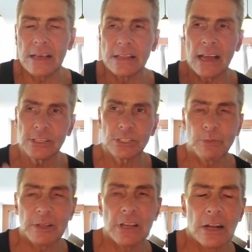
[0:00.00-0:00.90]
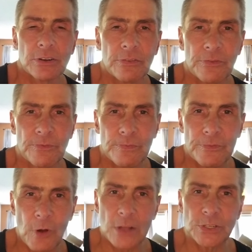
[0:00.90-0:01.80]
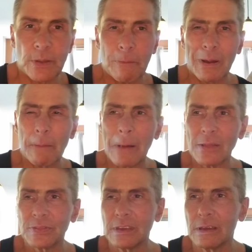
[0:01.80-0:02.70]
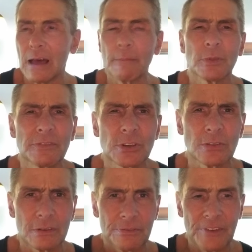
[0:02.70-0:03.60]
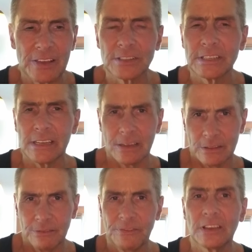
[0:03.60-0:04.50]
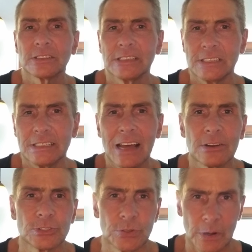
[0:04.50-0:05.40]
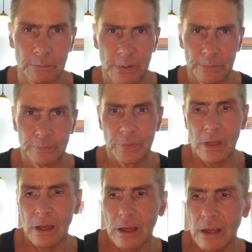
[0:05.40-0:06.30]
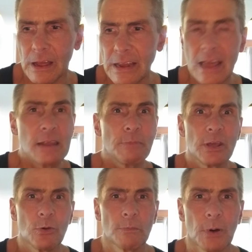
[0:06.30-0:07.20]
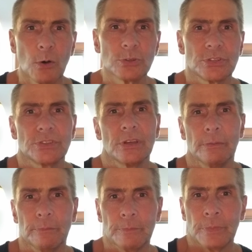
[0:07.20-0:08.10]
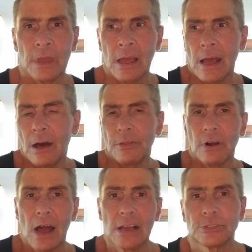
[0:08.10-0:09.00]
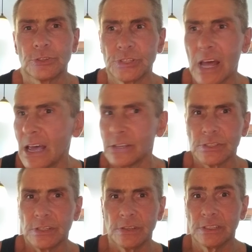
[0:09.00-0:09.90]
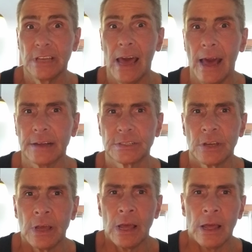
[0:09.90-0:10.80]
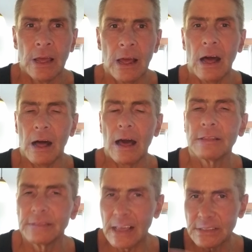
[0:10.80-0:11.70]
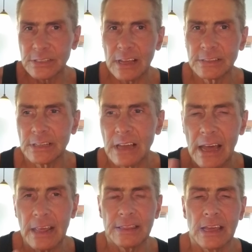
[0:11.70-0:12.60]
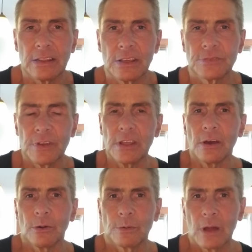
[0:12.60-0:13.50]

not just about Dr. Fauci, but about I believe it's called the fealty to Donald Trump and anybody who opposes him, how they're ostracized and attacked. That's it kind of at the end of this video,